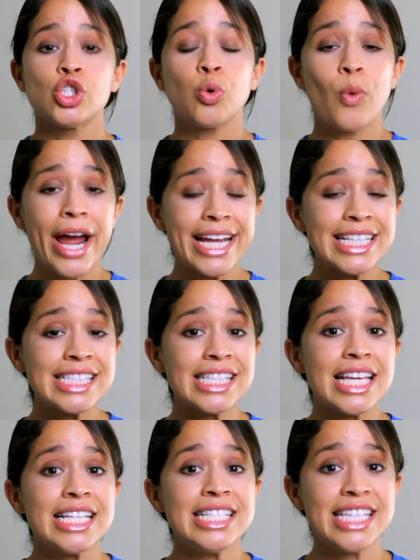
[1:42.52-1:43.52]

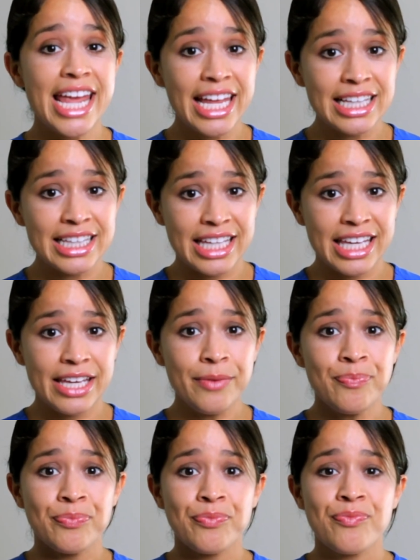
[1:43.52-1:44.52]
twice
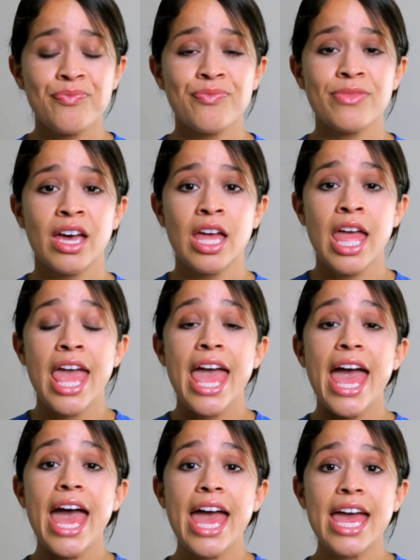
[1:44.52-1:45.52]
daily
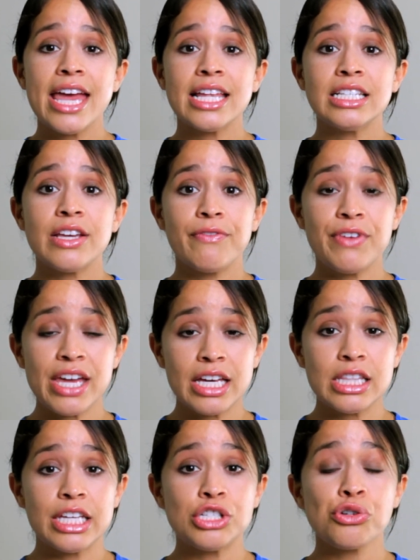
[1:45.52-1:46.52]
and
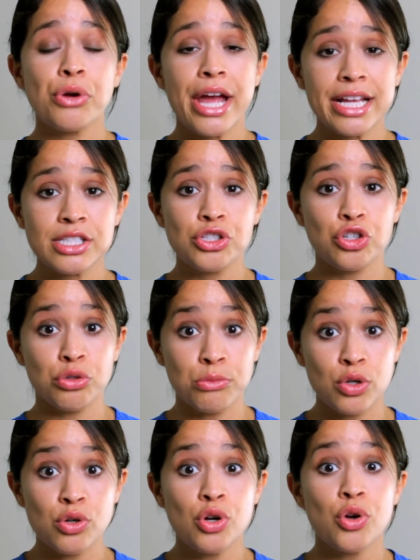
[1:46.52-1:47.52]
via the
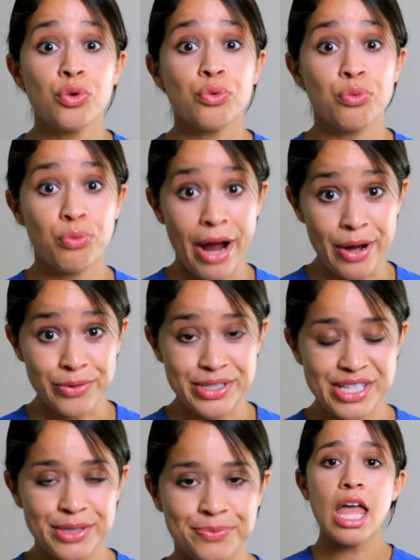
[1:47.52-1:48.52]
transdermal
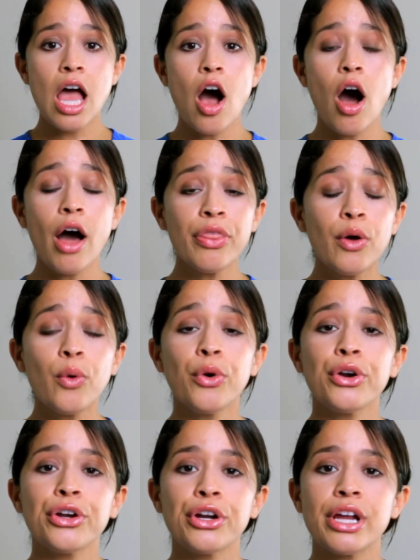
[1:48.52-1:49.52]
route. On the
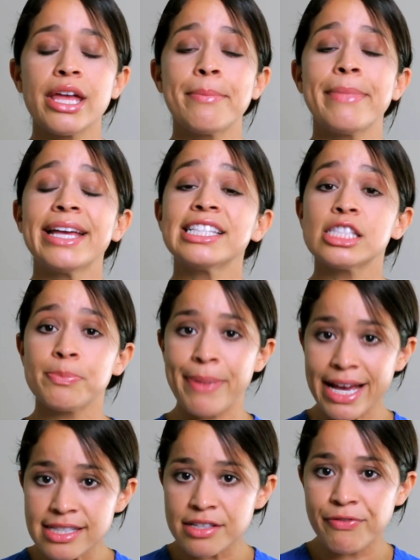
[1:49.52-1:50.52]
order, it may
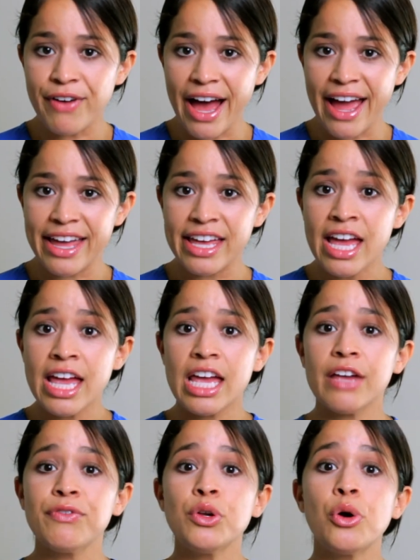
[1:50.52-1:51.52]
specify
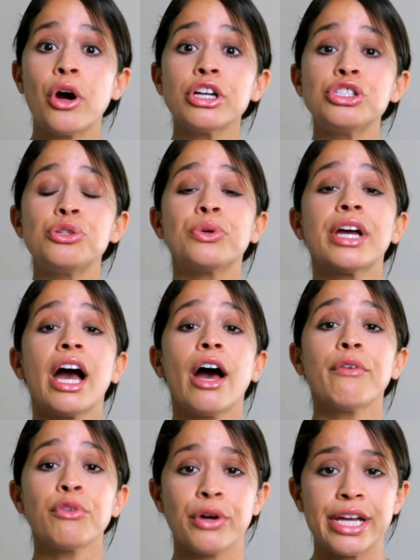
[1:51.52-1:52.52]
if you are to
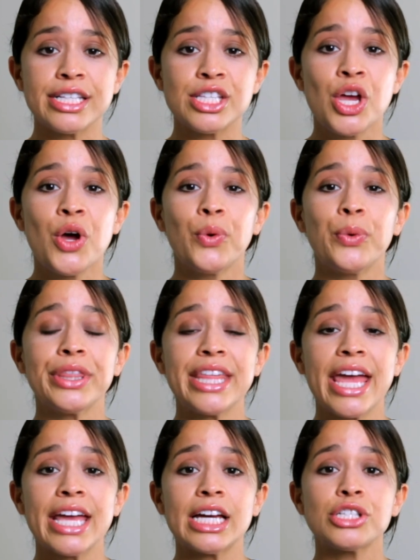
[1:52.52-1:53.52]
cover it with
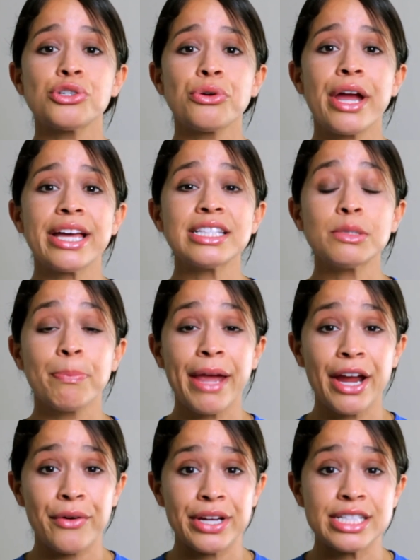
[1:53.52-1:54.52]
a
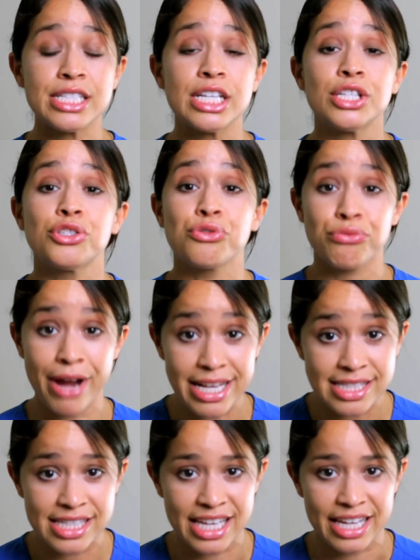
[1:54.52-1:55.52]
transparent
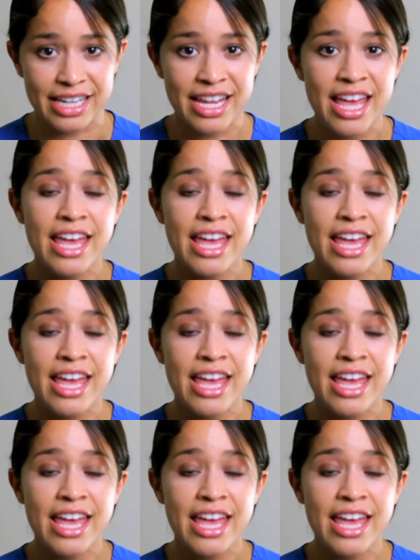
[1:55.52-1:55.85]
dressing.